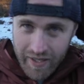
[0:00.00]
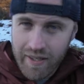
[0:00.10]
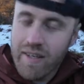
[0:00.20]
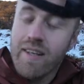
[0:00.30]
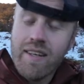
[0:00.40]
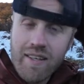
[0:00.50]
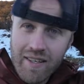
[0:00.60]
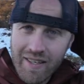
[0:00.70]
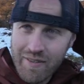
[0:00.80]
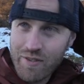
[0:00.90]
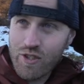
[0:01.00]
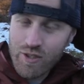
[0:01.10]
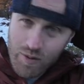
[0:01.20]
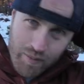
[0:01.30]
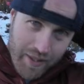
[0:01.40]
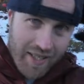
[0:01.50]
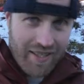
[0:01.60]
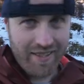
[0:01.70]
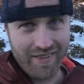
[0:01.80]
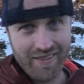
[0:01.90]
here was just you and me.
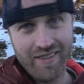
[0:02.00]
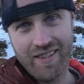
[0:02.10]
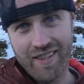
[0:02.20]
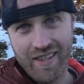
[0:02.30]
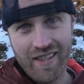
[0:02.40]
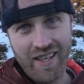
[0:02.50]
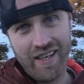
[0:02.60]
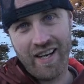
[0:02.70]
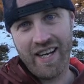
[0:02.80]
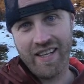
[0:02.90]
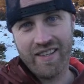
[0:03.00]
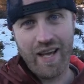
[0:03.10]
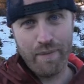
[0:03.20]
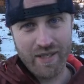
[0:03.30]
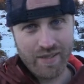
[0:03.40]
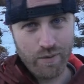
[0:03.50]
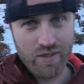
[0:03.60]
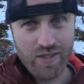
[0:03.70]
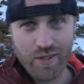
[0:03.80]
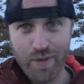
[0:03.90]
And I hated that because it
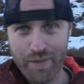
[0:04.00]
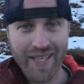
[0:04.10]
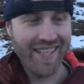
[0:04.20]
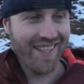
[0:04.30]
was just you and me.